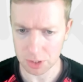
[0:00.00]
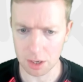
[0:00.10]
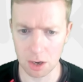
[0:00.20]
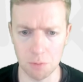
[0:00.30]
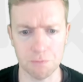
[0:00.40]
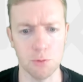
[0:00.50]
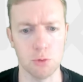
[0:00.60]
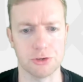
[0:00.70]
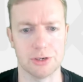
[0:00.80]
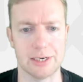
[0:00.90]

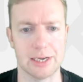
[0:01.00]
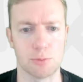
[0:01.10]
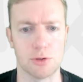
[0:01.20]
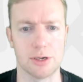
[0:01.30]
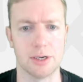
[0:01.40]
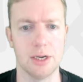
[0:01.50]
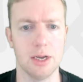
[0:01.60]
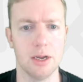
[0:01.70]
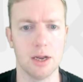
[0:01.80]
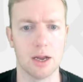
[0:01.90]
Unfortunately, there were
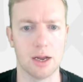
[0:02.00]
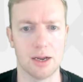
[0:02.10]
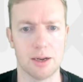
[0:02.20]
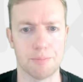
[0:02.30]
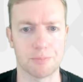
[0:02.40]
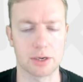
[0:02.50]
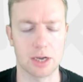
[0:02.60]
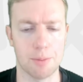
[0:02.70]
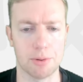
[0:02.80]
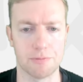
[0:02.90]
a
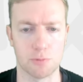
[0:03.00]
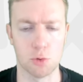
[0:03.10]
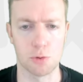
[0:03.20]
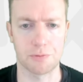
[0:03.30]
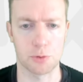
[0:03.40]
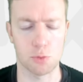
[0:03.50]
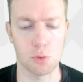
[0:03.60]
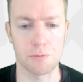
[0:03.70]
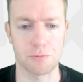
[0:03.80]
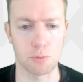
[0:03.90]
couple of
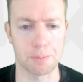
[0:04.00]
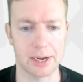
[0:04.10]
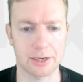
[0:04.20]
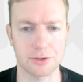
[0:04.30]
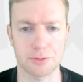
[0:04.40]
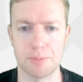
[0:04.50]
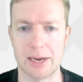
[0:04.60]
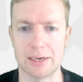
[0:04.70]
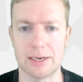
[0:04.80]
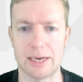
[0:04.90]
awful picks,
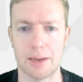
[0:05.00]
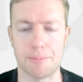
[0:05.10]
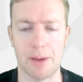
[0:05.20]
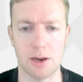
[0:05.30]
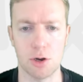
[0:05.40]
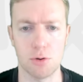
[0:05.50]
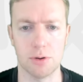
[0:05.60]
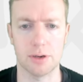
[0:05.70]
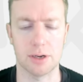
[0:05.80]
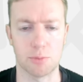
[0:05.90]
mainly Bello
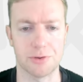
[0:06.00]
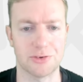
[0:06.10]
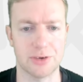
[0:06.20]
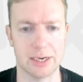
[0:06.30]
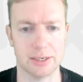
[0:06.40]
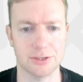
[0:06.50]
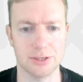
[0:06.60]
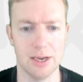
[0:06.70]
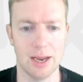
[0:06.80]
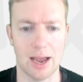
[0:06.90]
with 6.
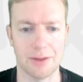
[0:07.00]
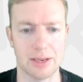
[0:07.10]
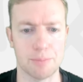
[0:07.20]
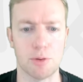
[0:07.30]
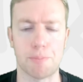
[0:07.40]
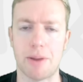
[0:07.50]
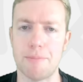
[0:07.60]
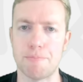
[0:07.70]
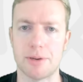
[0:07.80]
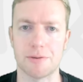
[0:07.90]
And then
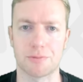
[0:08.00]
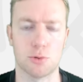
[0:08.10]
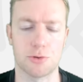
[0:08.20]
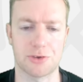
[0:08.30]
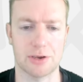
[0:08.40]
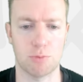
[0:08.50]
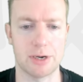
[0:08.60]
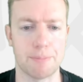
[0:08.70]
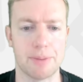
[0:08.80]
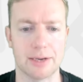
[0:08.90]
Mapimpi, of course, that's when
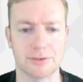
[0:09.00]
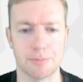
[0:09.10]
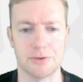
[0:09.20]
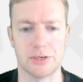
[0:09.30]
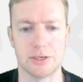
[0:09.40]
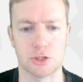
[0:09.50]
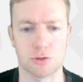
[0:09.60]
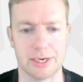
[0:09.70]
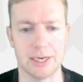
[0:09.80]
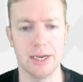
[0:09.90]
he picked up his
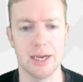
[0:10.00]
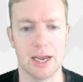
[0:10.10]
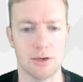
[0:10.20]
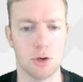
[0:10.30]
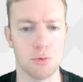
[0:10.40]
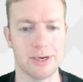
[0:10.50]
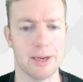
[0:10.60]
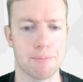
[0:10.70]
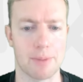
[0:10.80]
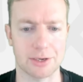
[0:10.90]
injury and only
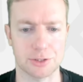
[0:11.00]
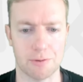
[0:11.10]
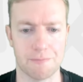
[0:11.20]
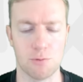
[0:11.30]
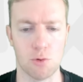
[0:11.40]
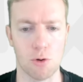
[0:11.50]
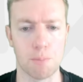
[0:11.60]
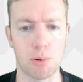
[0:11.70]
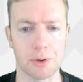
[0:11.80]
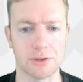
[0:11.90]
amassed 4
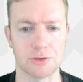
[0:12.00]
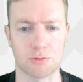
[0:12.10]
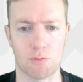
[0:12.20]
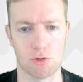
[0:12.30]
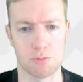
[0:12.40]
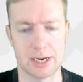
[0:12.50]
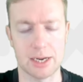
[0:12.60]
points for me.